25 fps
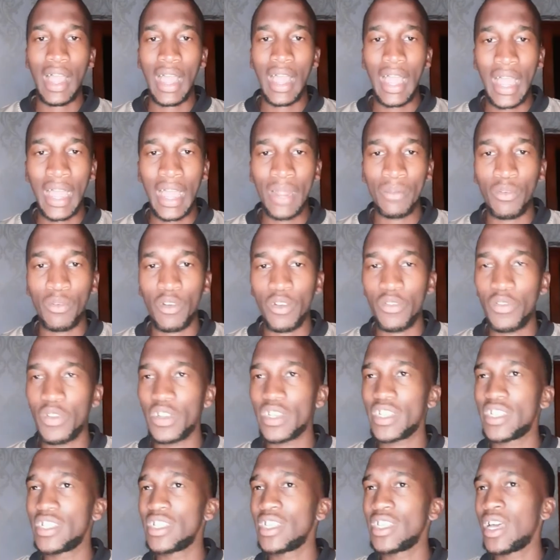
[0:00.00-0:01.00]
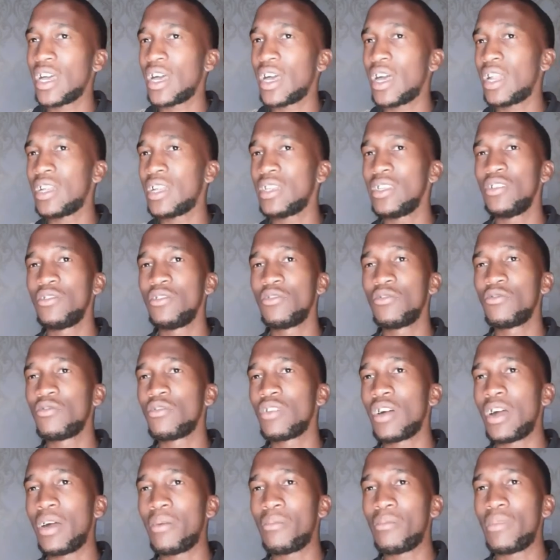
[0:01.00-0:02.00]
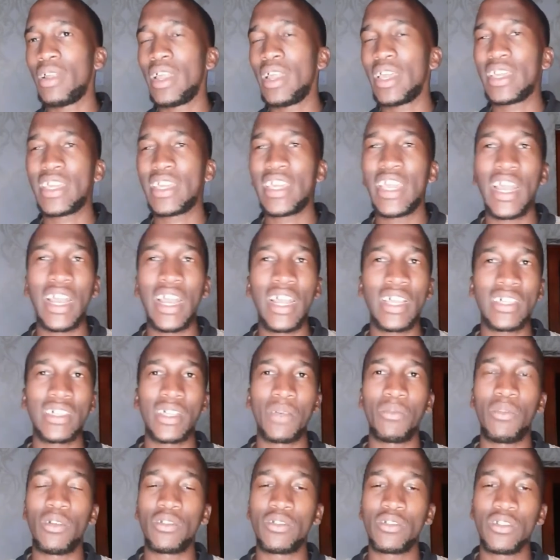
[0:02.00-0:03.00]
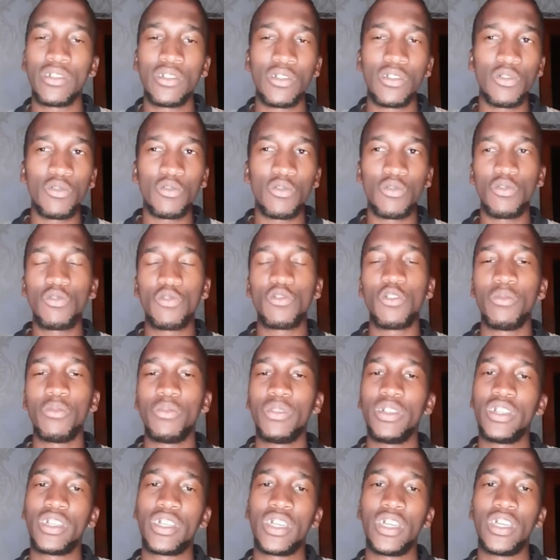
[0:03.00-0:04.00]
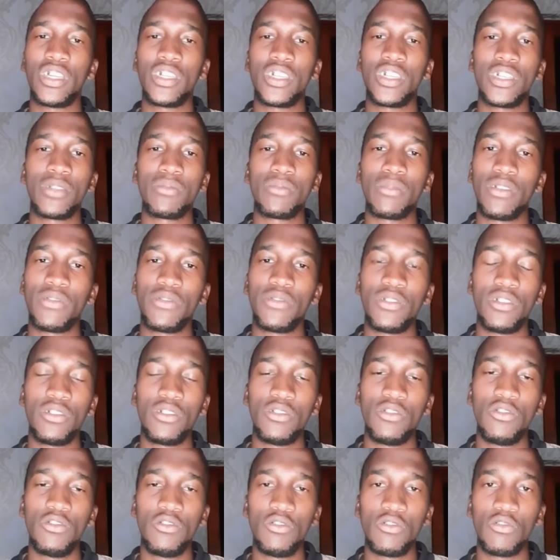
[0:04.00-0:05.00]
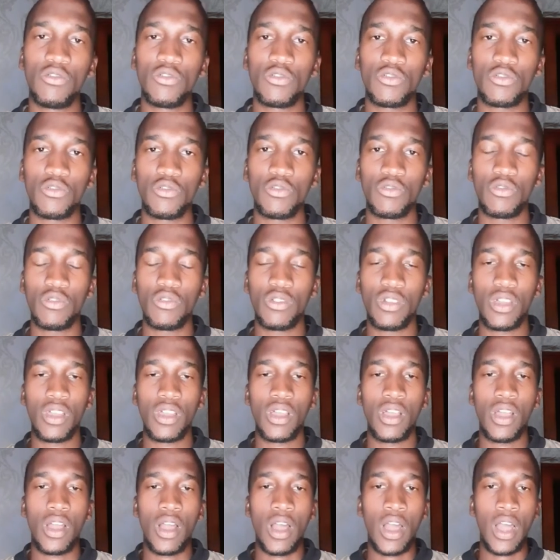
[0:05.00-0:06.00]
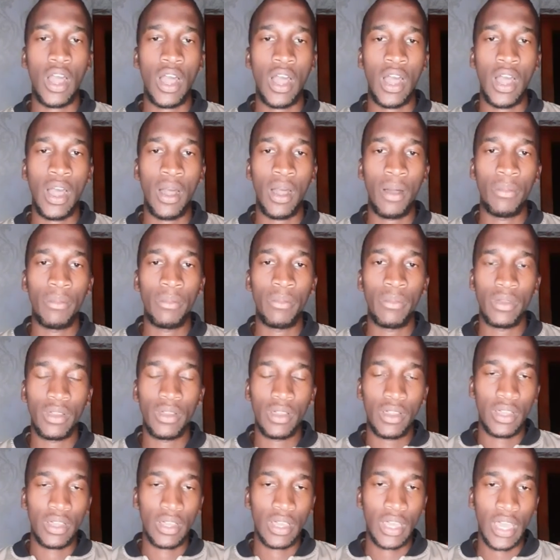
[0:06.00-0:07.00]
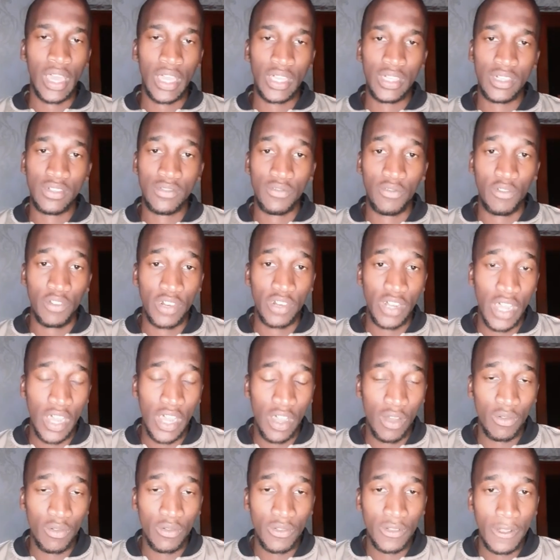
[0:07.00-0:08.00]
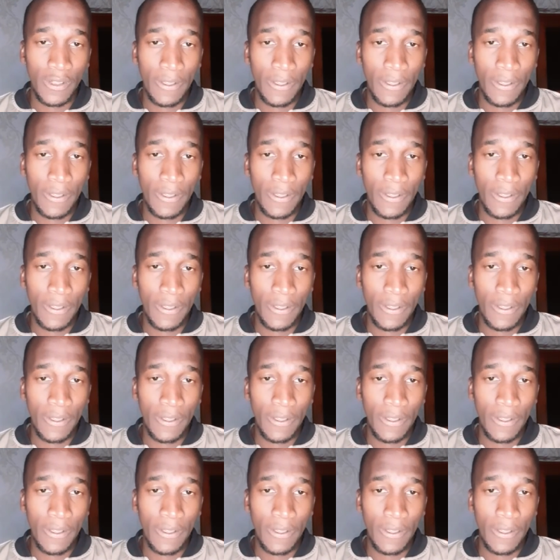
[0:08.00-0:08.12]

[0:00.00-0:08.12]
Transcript: unprofessional, like careless about good communication of it, so guys, for now,